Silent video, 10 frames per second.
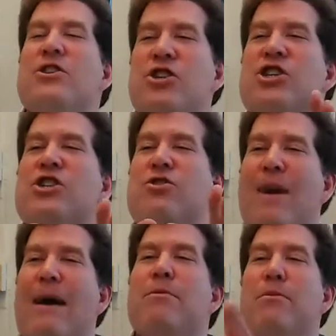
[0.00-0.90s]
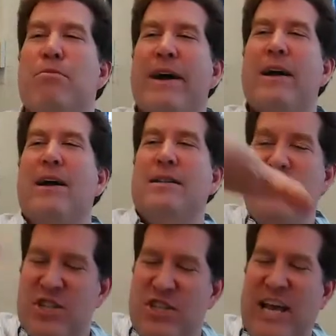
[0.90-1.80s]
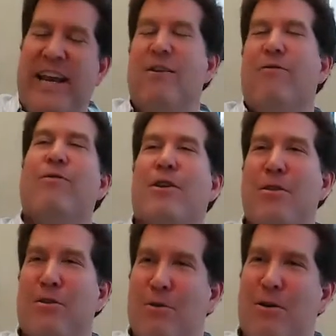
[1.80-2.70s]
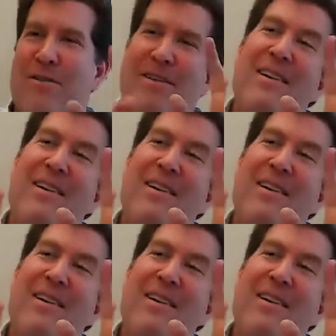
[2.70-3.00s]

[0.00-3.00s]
just grab the brick and set it in front of the door.